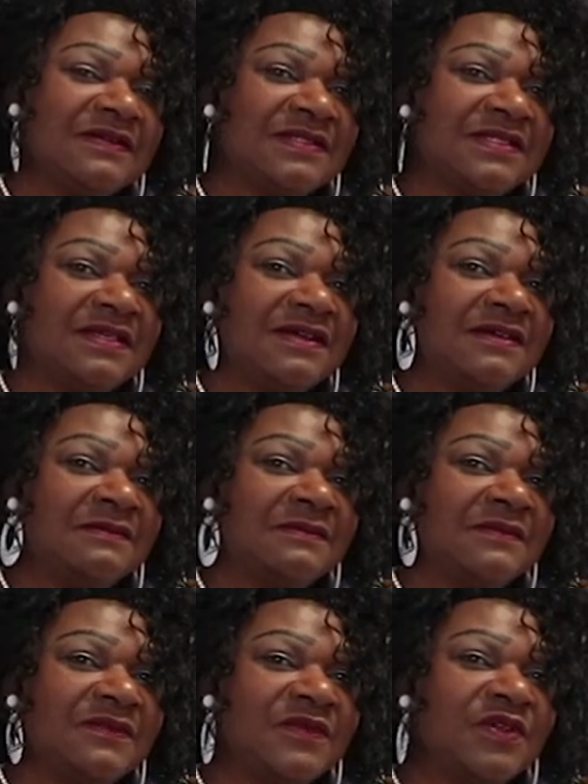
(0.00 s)
Because
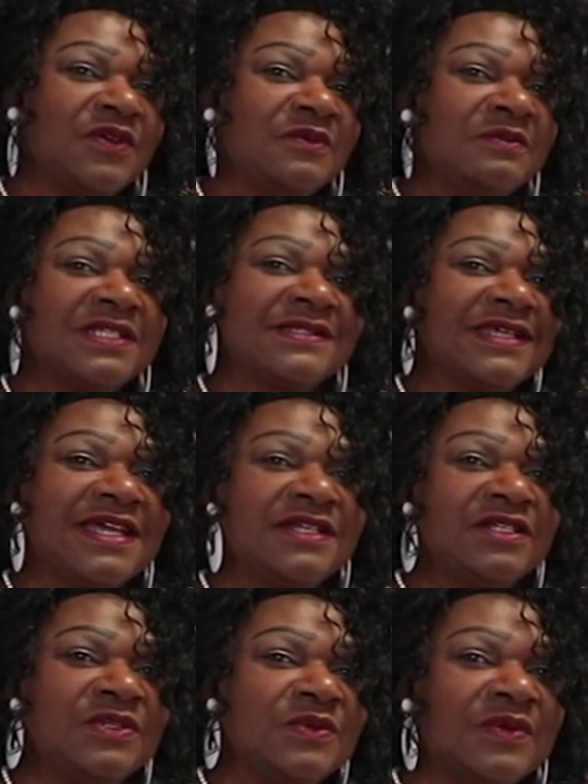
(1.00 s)
Miss
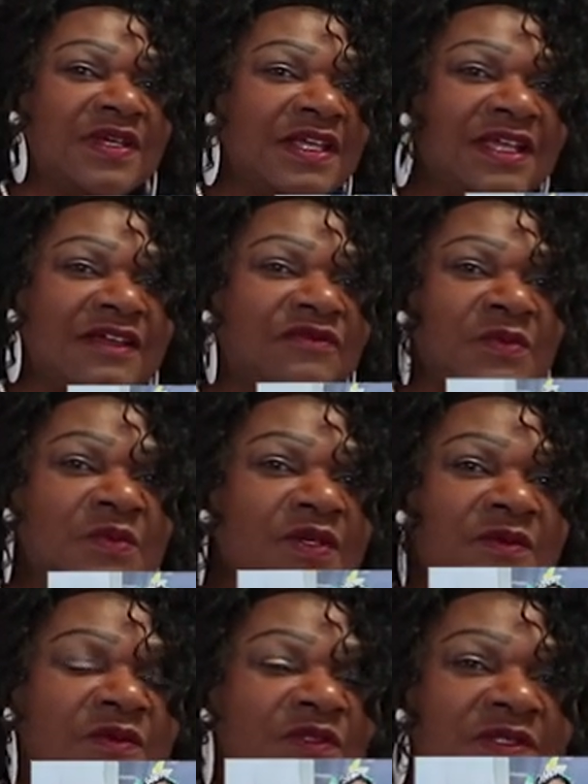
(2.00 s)
Guyana UK,
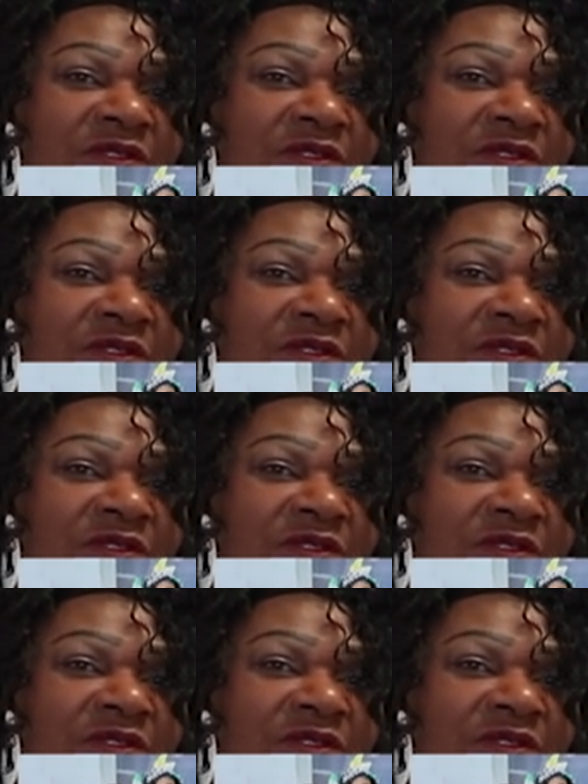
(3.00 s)
everyone was